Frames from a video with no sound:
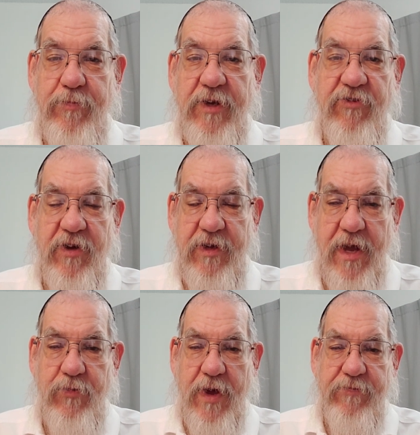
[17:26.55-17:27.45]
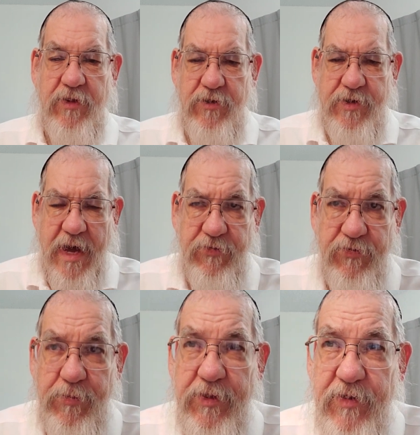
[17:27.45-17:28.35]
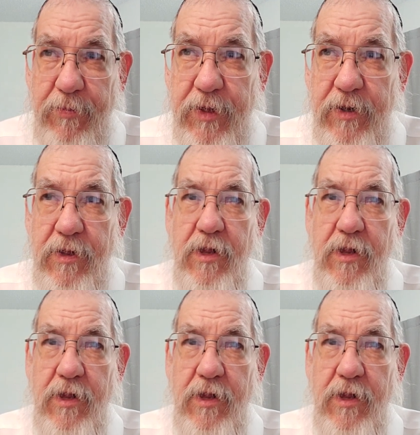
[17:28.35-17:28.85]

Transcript: miksha again, we have to learn out from it something.